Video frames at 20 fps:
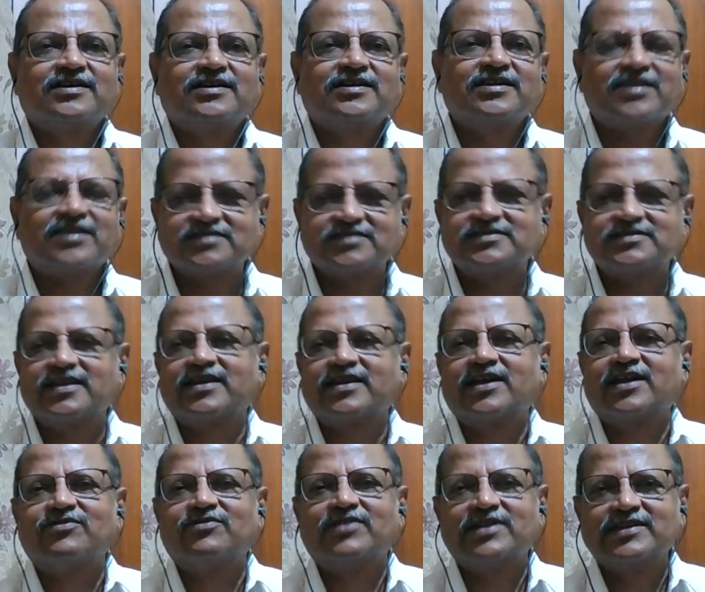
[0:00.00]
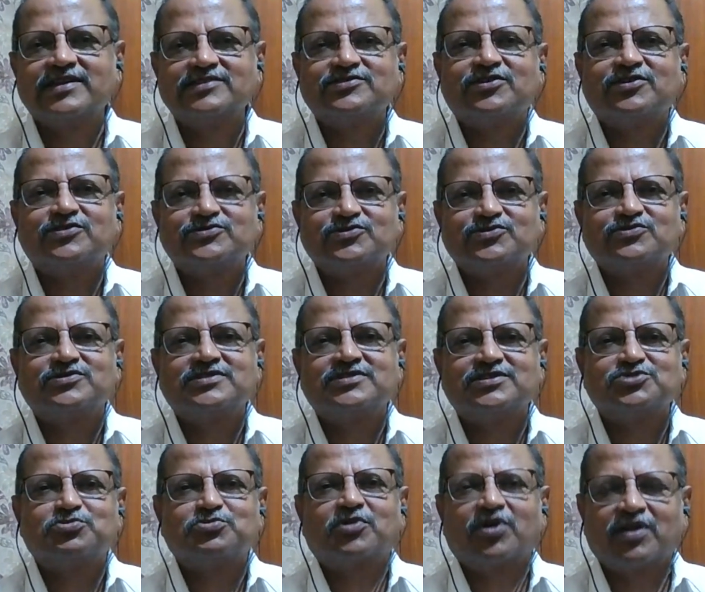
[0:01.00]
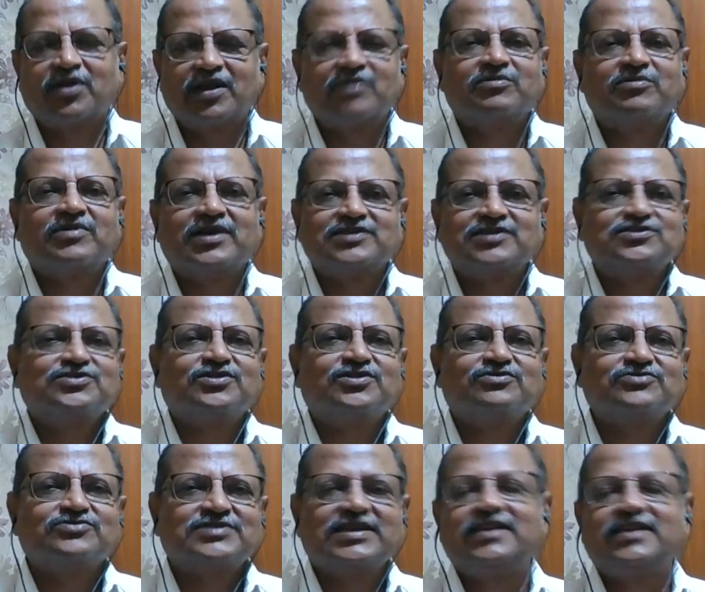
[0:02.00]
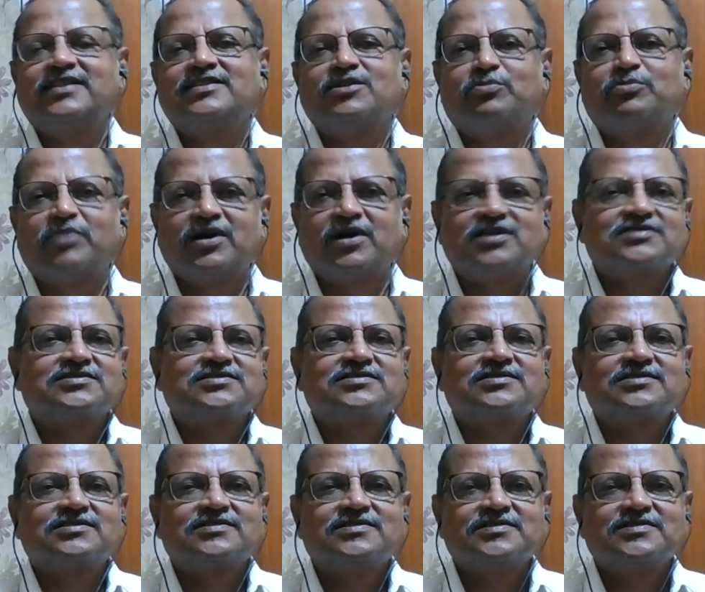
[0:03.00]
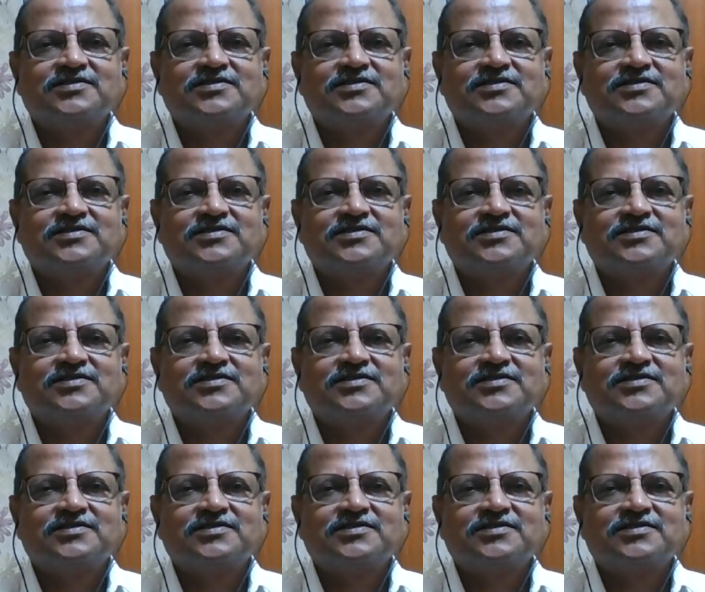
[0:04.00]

interesting advantage also in this program, as you have seen in the past.